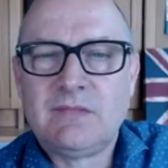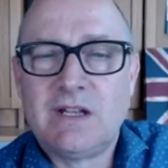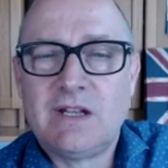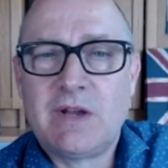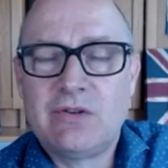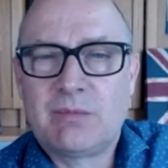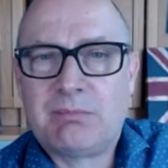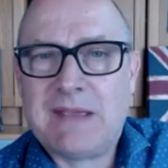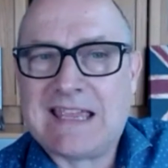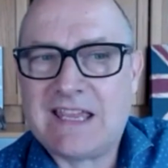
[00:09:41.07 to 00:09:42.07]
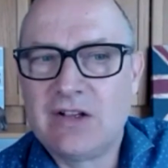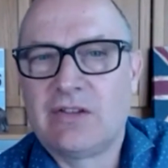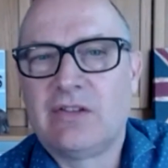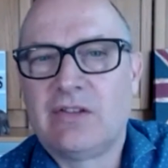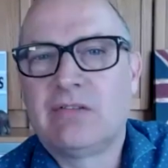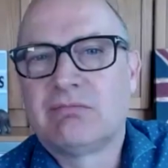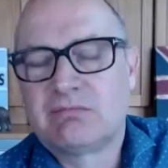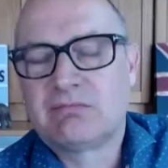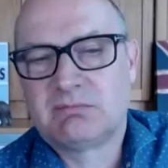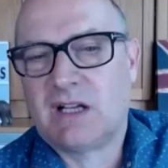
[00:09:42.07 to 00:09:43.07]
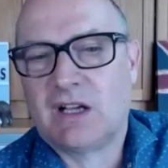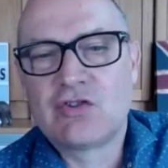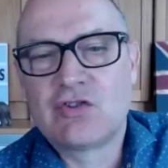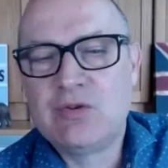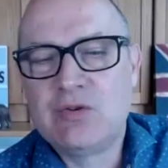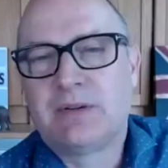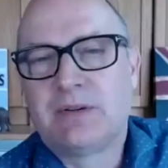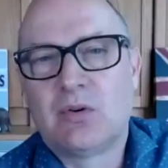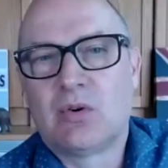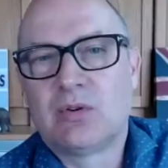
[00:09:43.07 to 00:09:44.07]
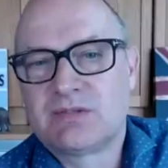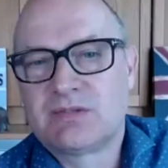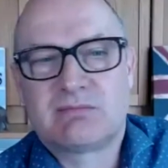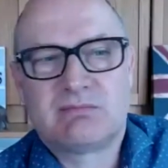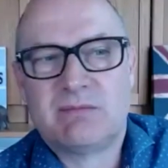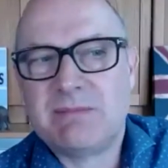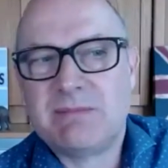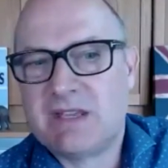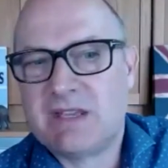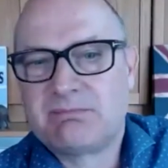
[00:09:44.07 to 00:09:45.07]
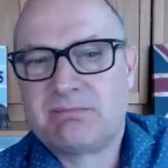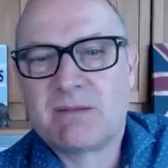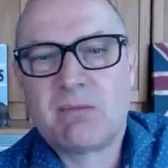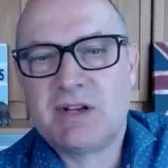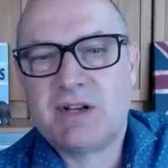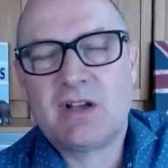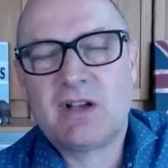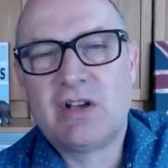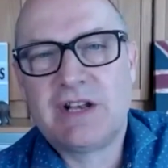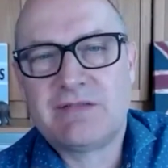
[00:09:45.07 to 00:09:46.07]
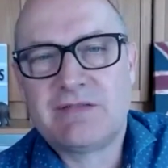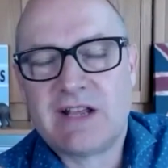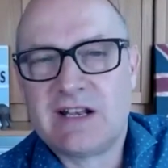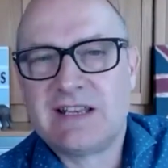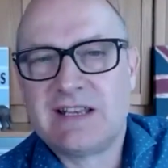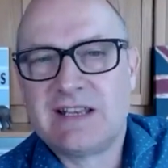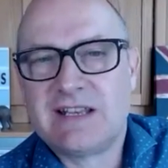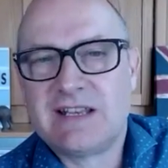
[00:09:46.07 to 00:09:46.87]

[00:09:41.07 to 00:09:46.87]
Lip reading: When you're picking on a group, or maybe someone earlier at the event, and